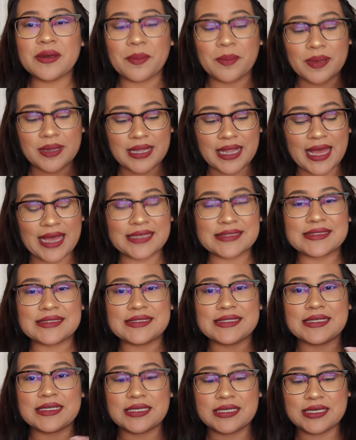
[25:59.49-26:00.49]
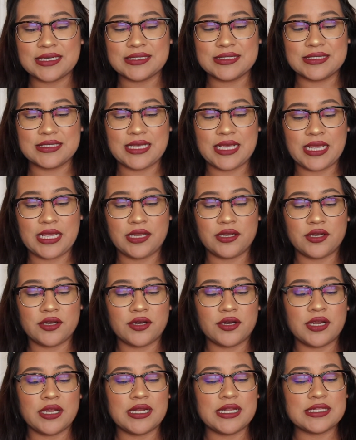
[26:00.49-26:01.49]
a plastic
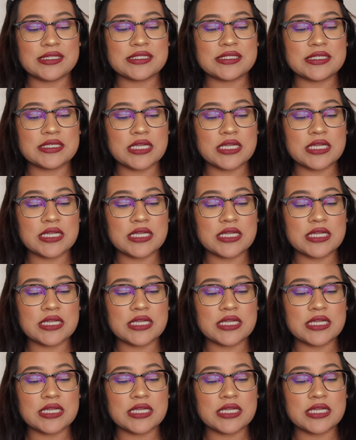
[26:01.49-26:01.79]
container and it's